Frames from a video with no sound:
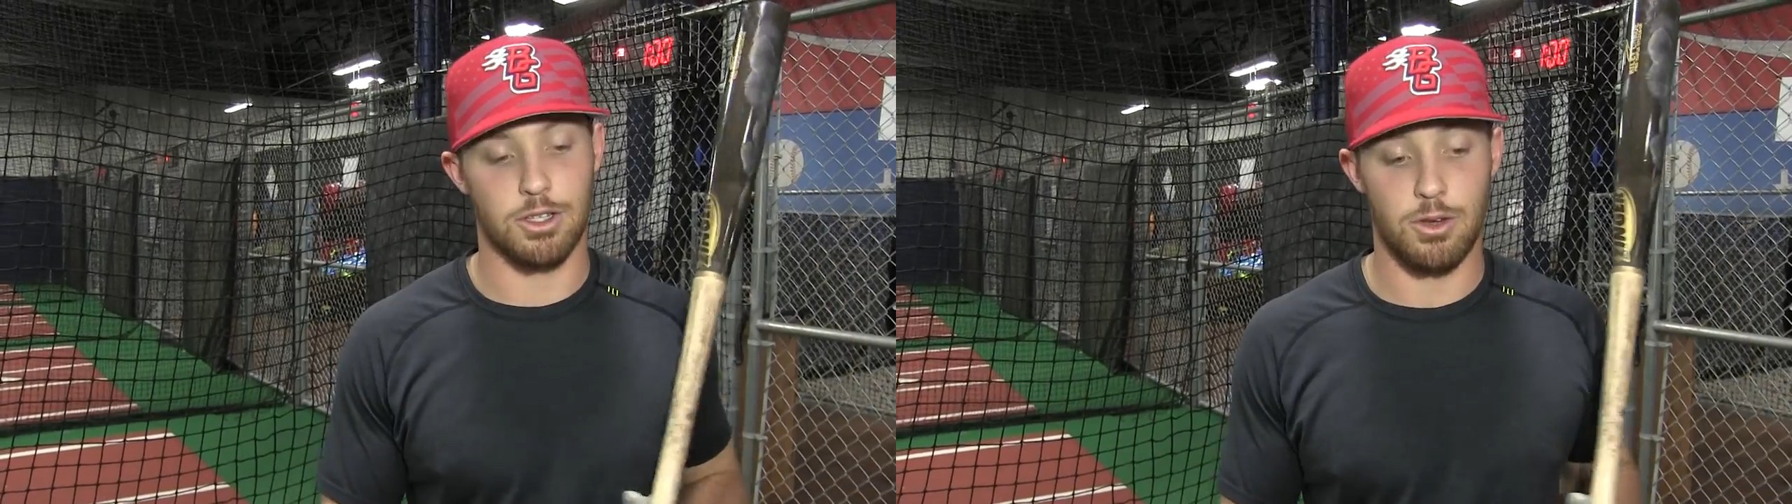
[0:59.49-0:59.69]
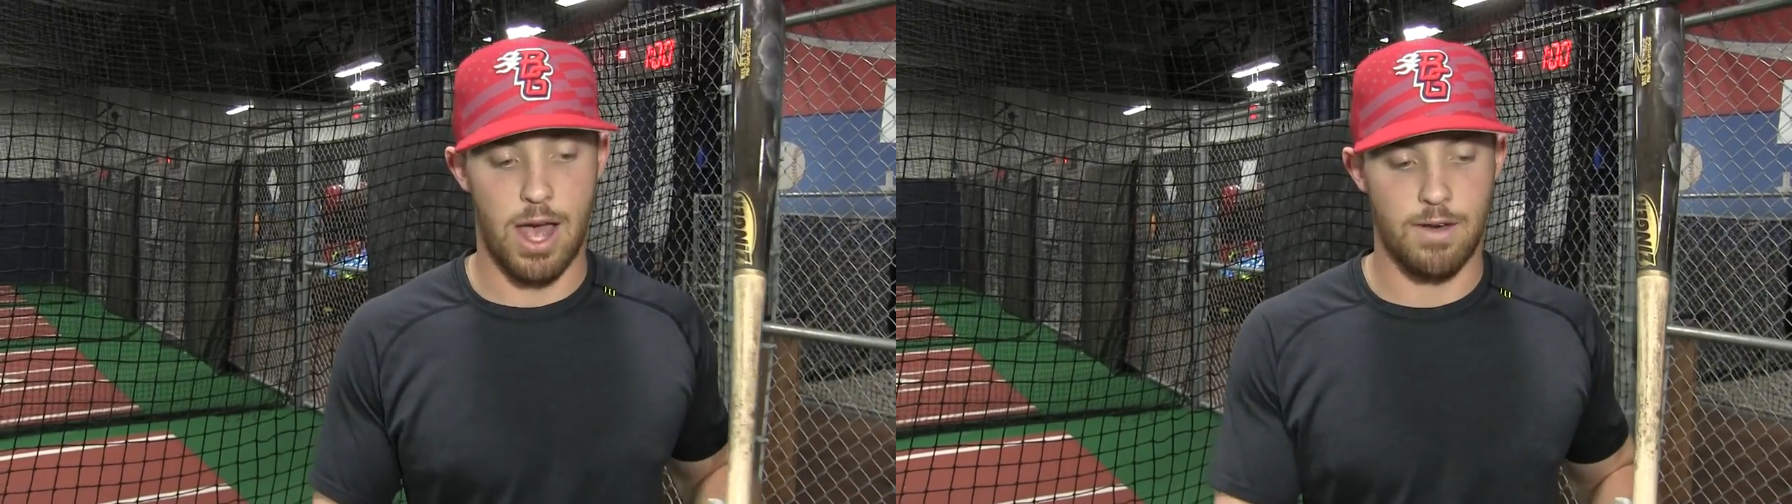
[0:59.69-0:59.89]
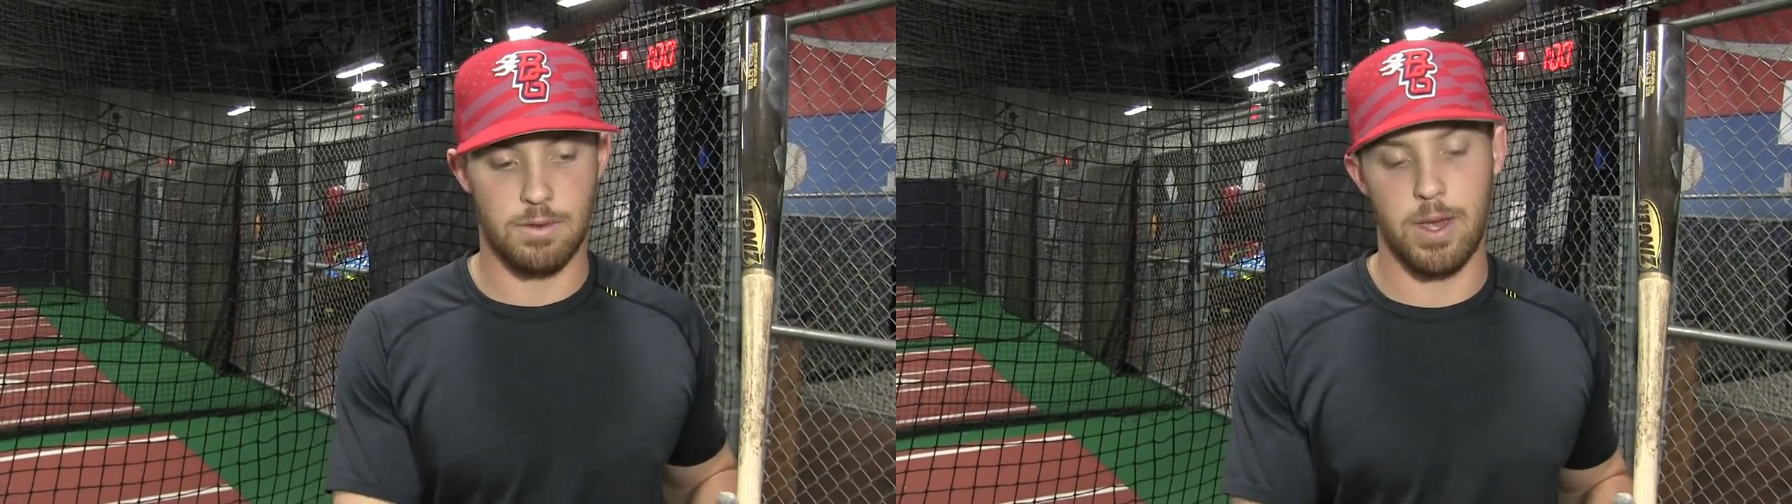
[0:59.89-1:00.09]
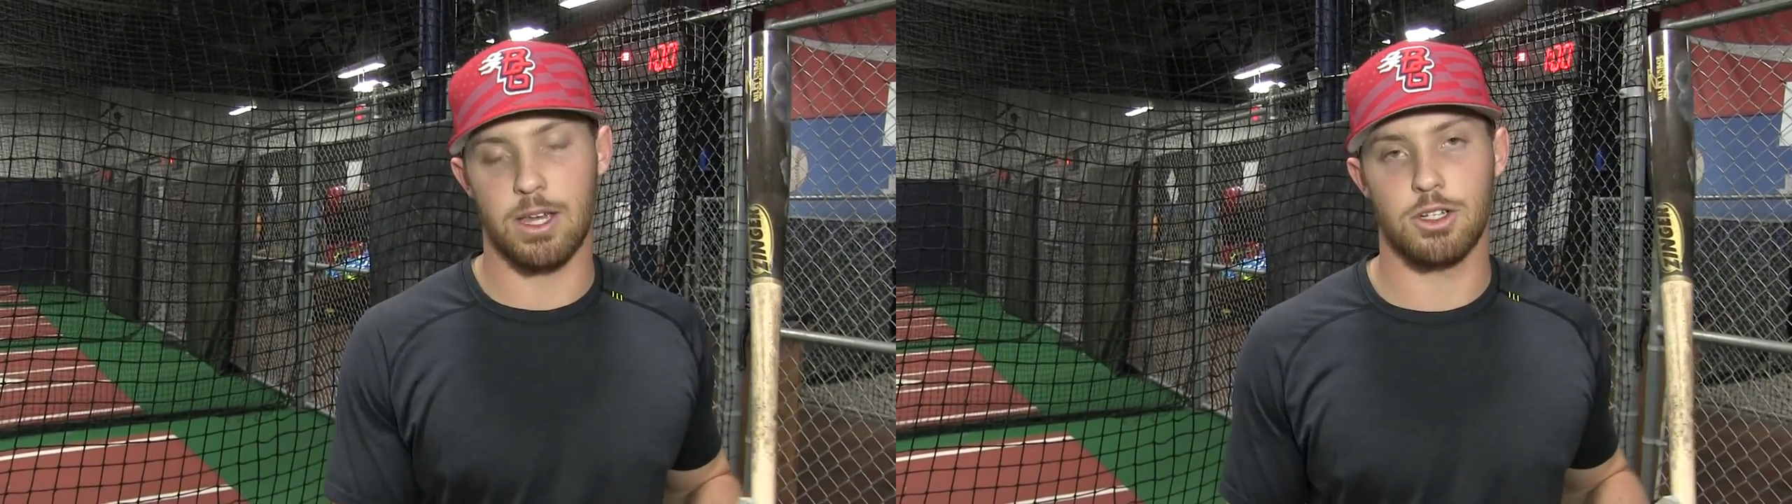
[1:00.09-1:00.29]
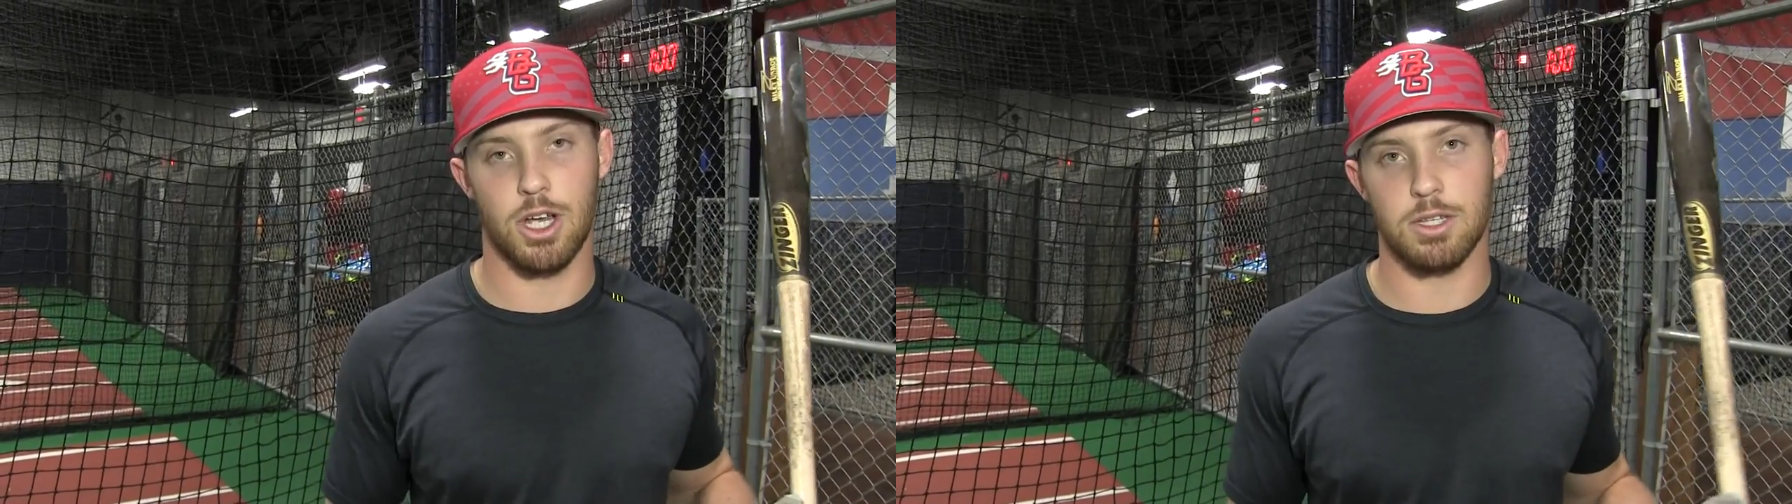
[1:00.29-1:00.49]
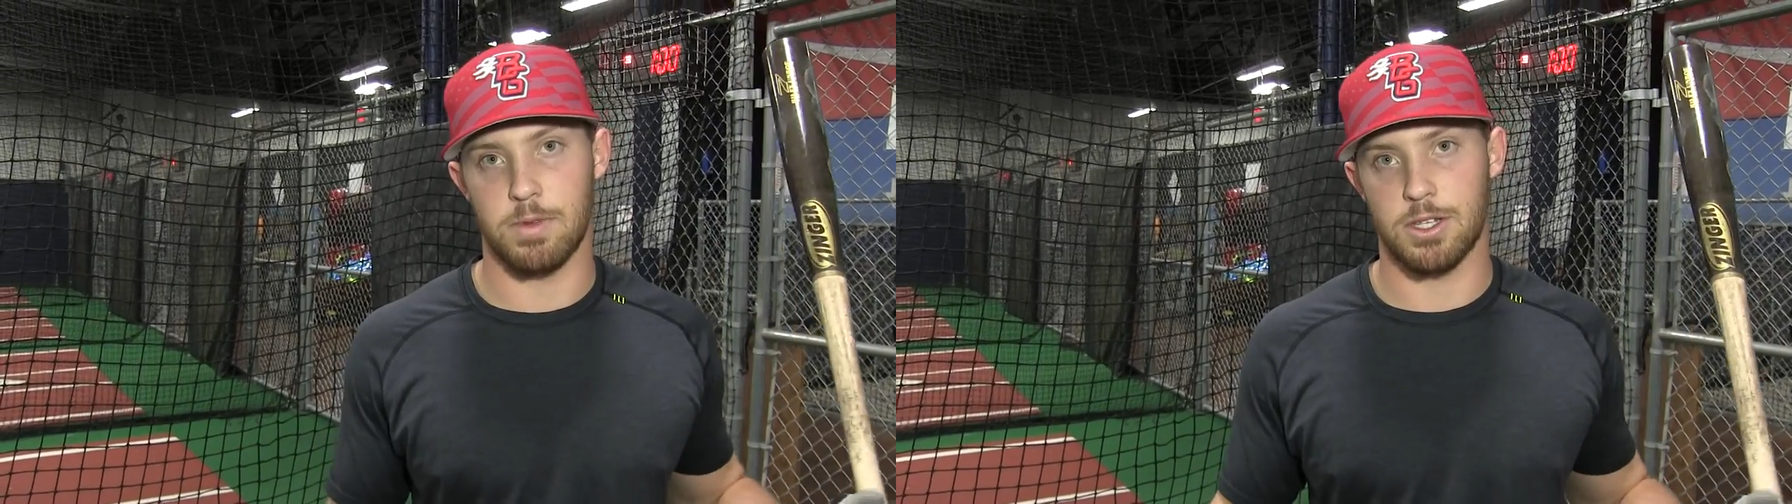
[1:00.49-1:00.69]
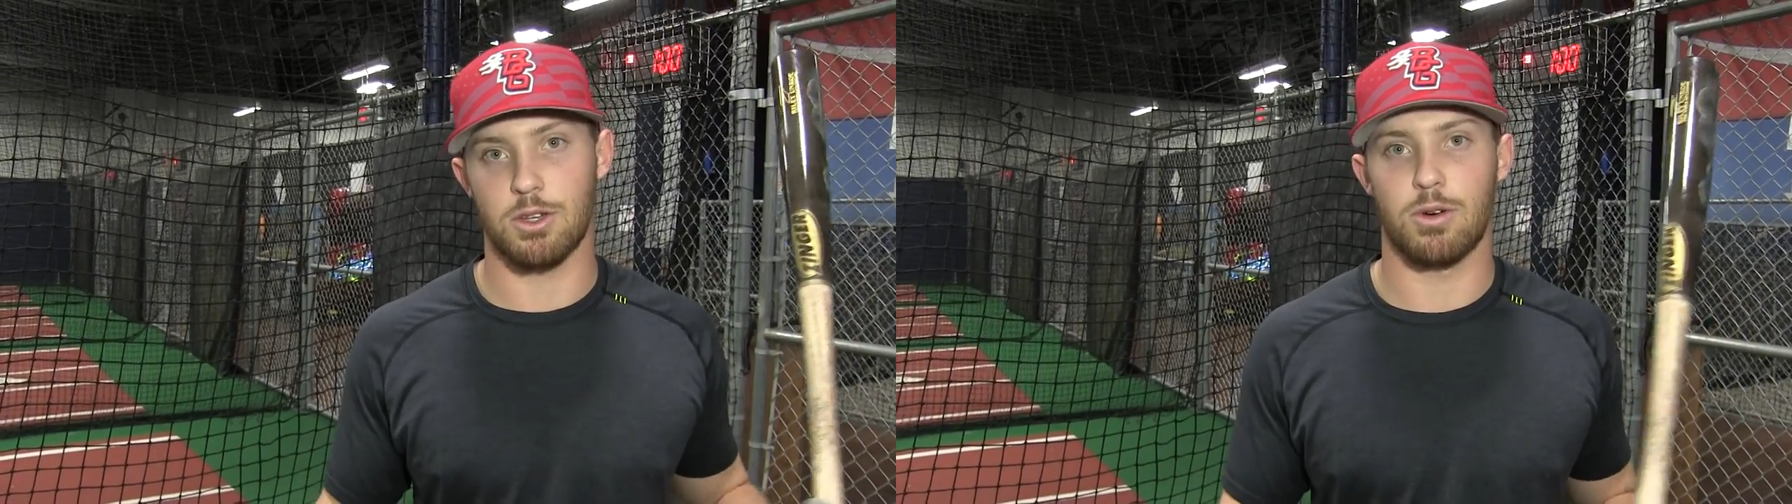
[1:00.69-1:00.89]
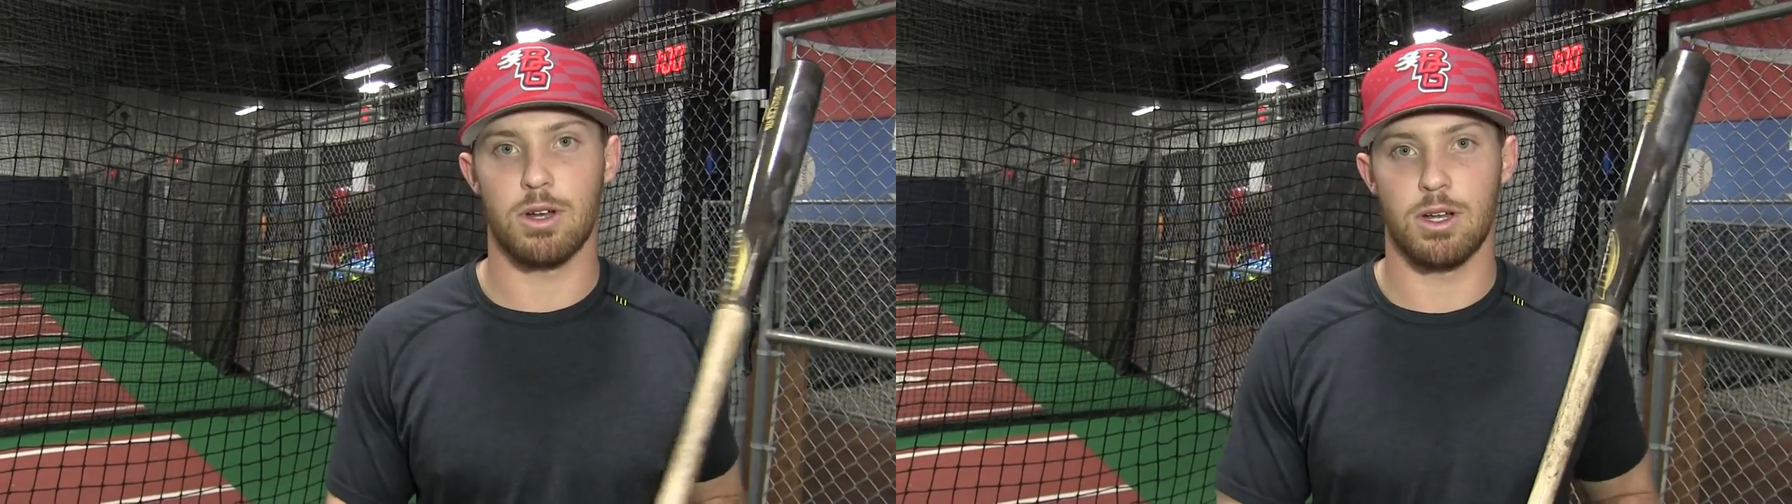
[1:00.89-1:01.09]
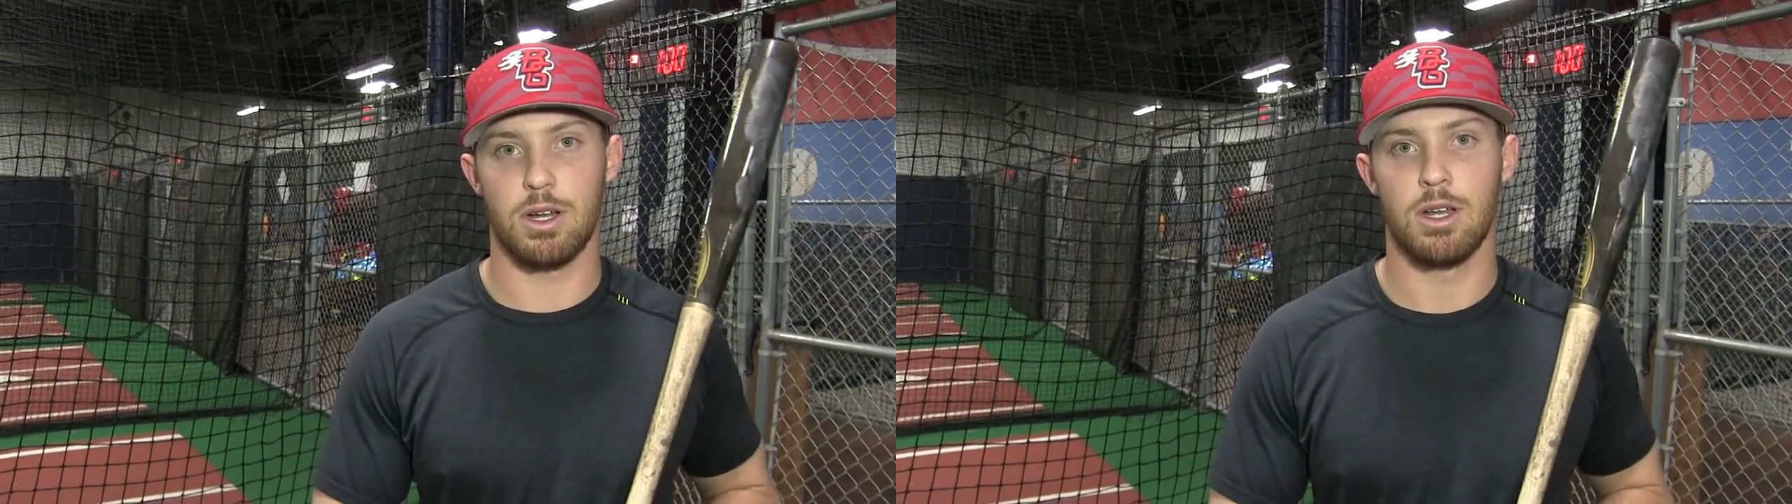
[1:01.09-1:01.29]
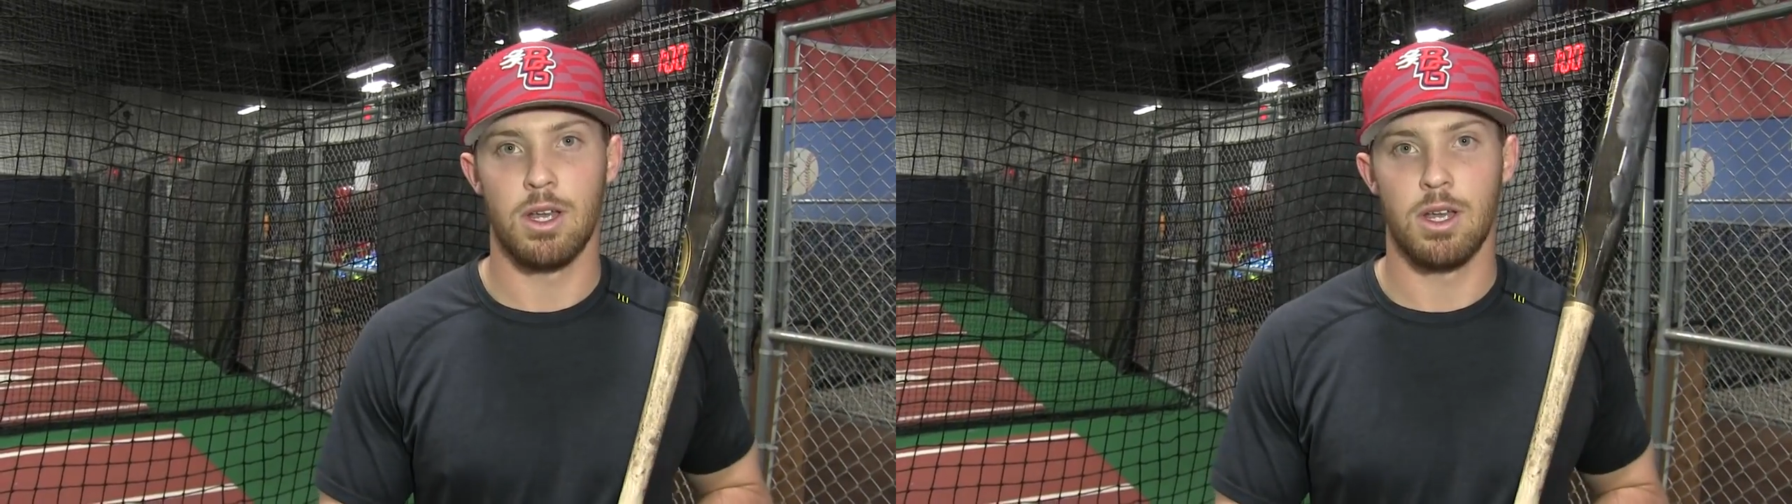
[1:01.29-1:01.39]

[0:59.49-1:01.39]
So you have to make adjustments in order to